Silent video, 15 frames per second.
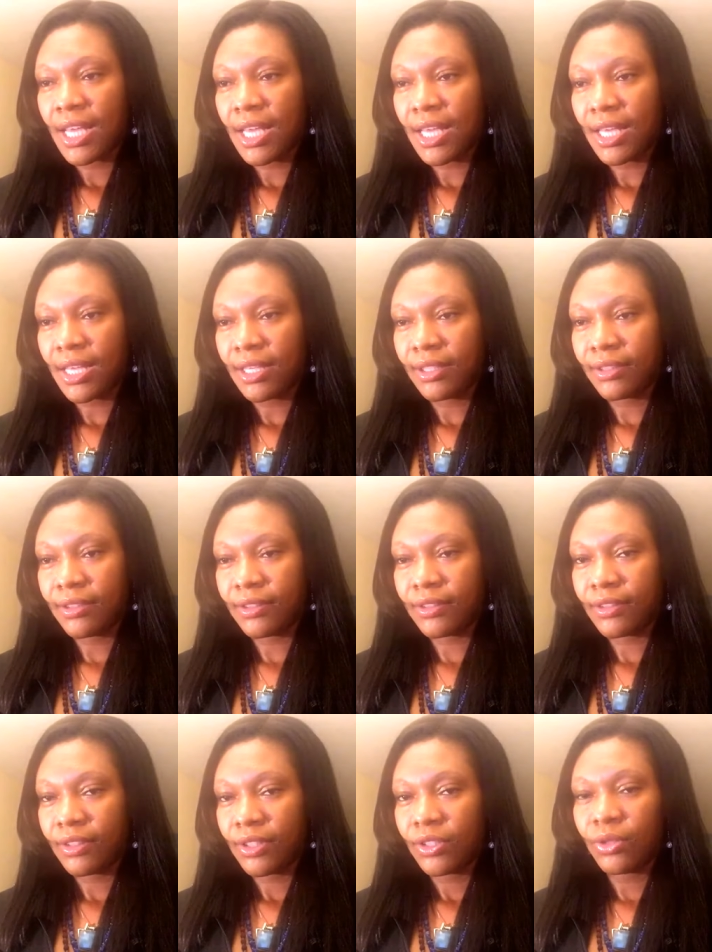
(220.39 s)

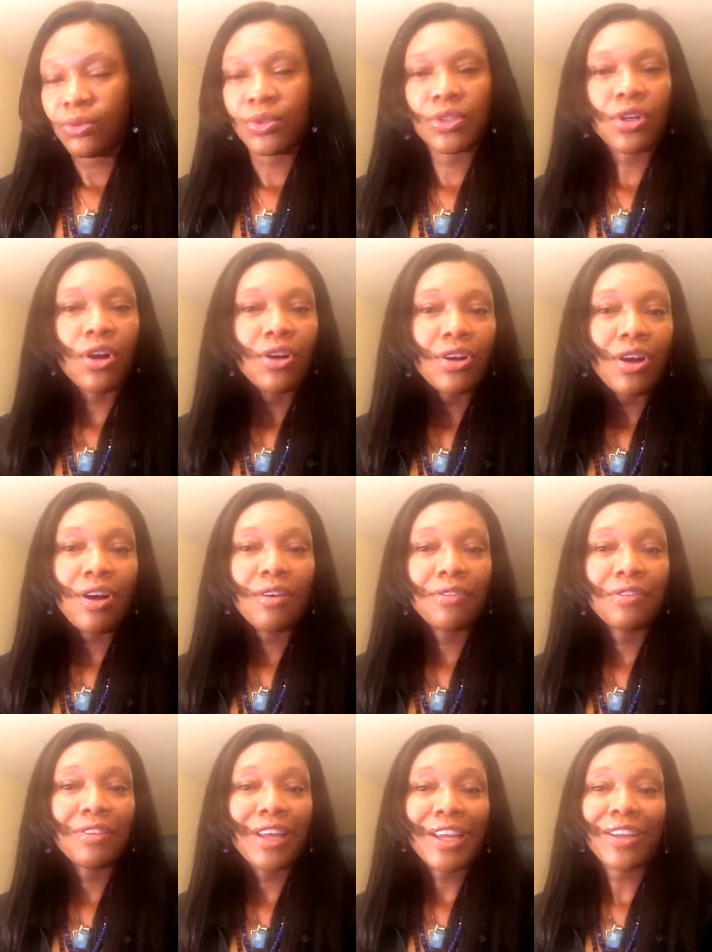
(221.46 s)
is you start
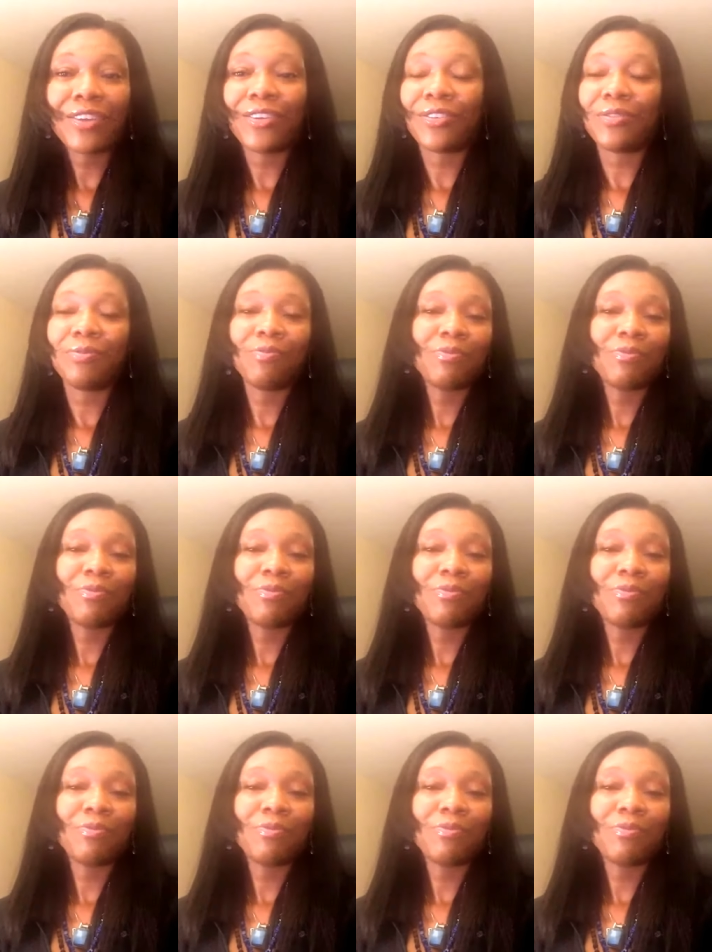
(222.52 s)
off like a